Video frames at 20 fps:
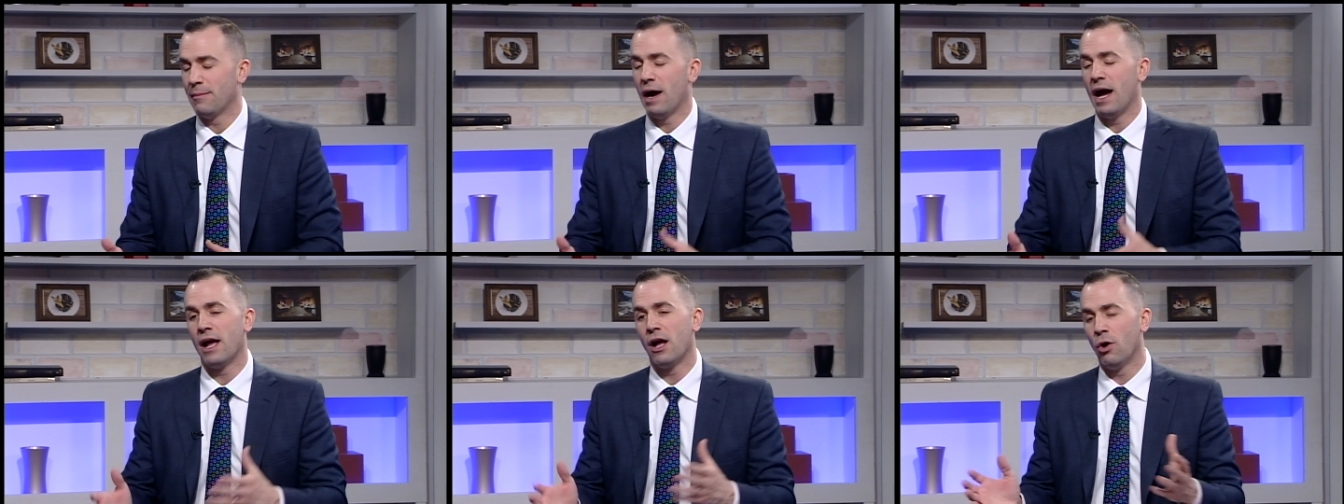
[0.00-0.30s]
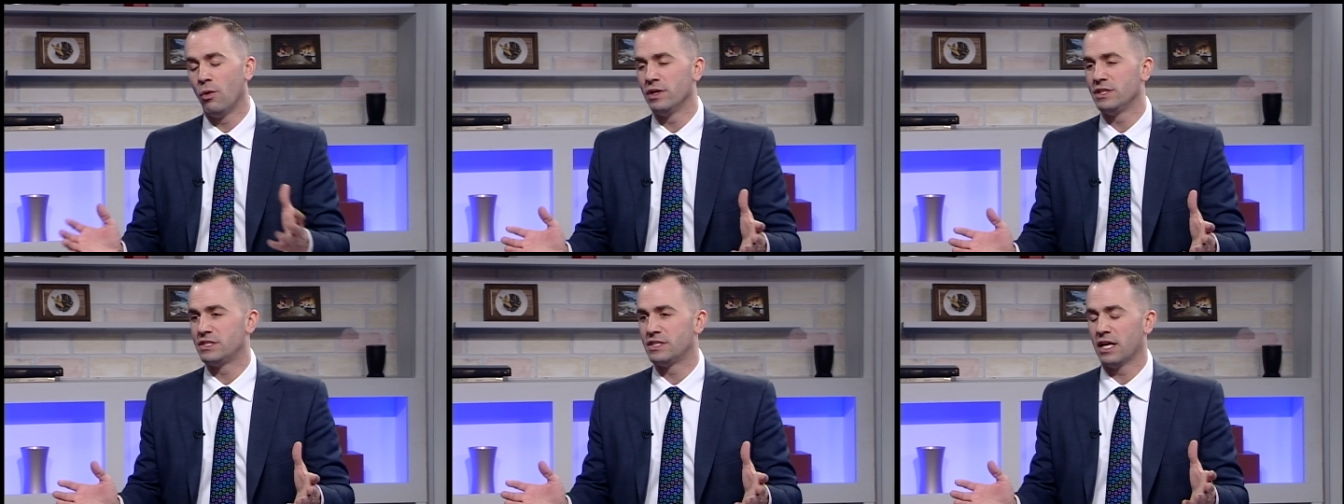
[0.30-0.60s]
I
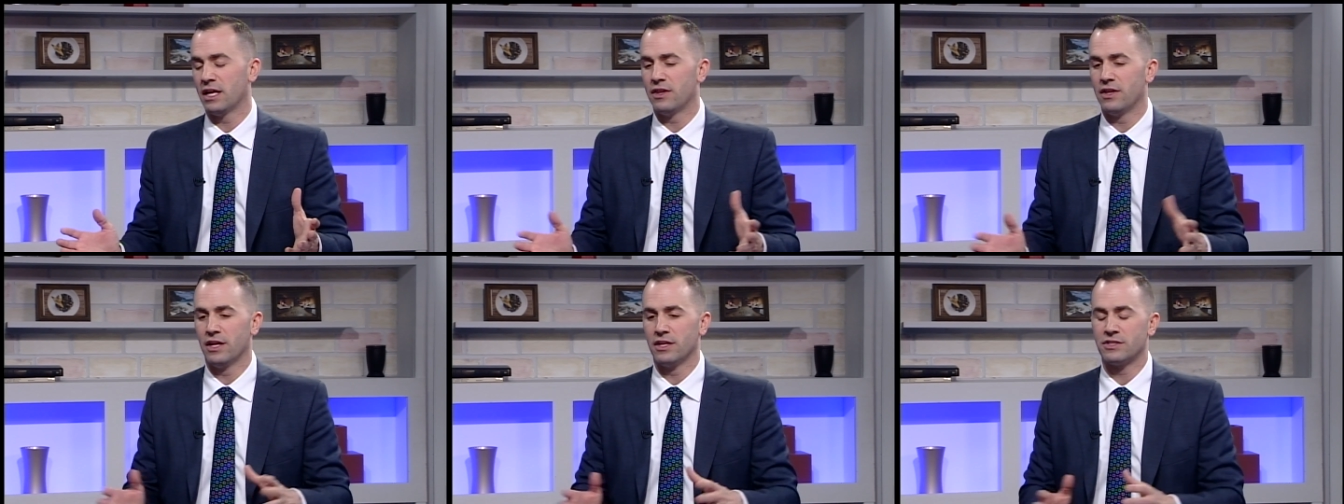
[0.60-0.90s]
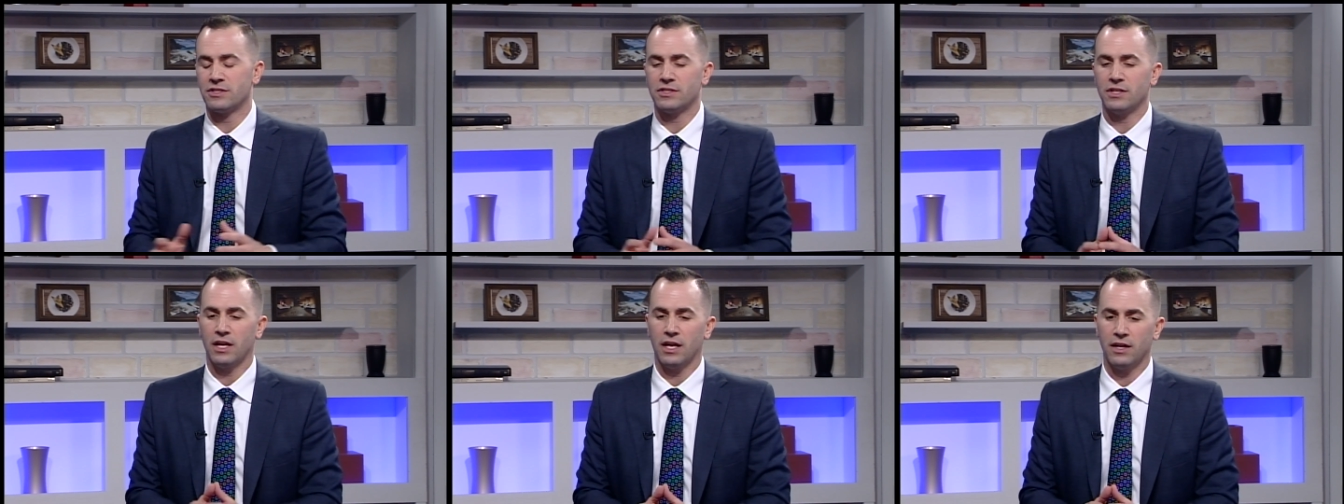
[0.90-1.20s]
always say
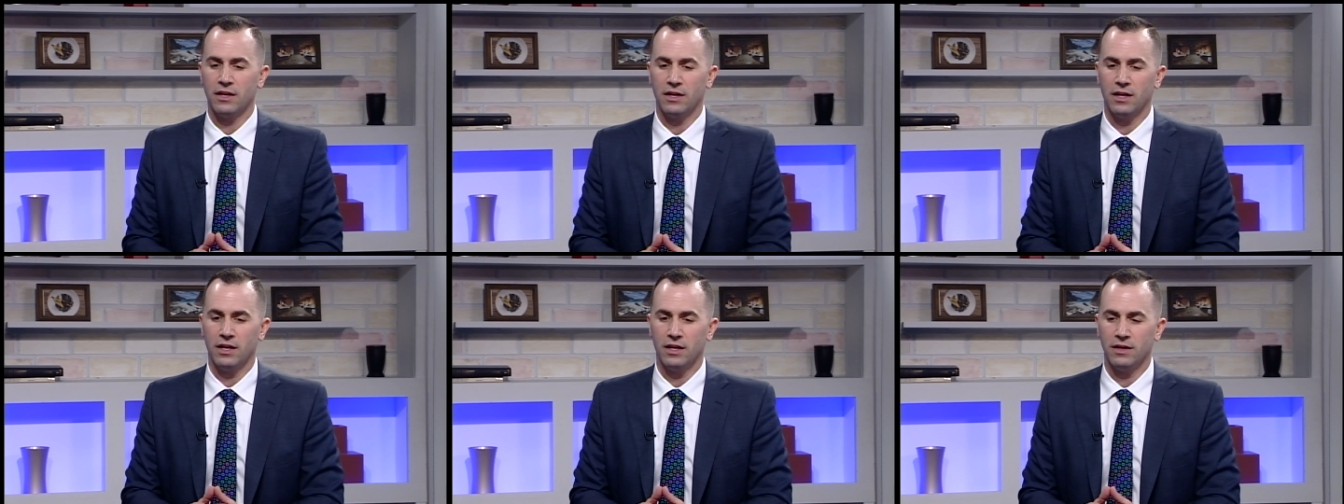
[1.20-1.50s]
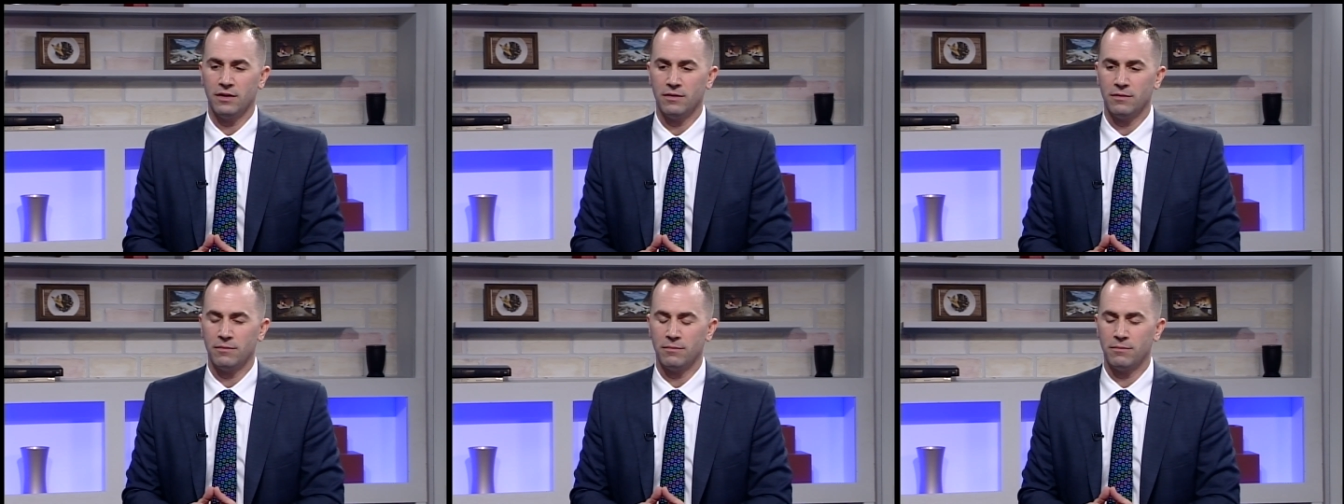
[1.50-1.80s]
this,
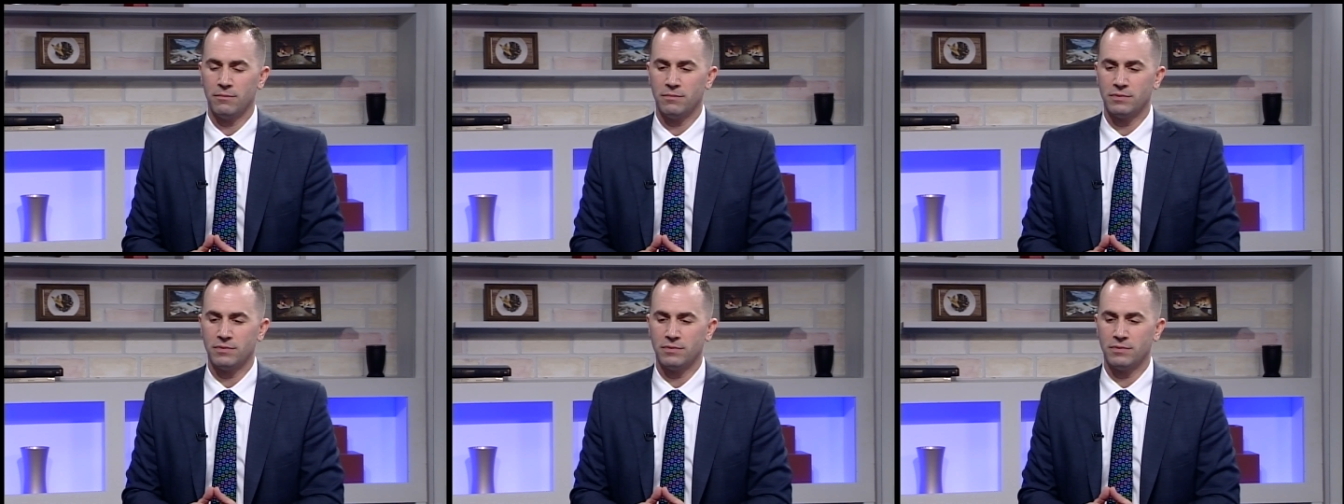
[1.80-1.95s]
and